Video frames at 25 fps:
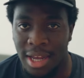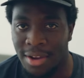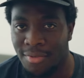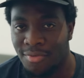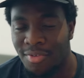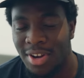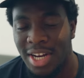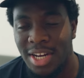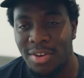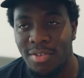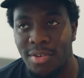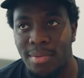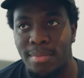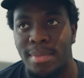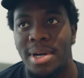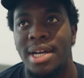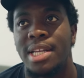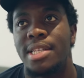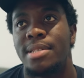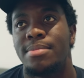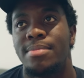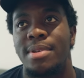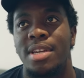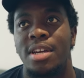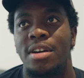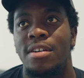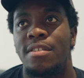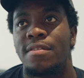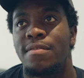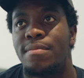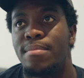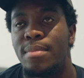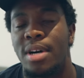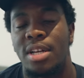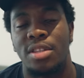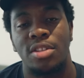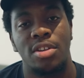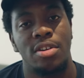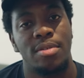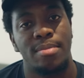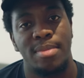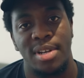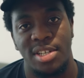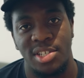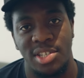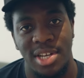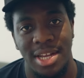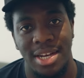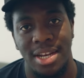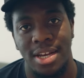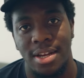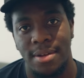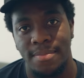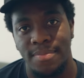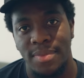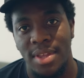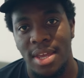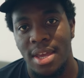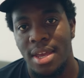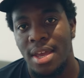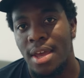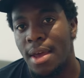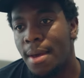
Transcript: It really reminds me of Martin Margiela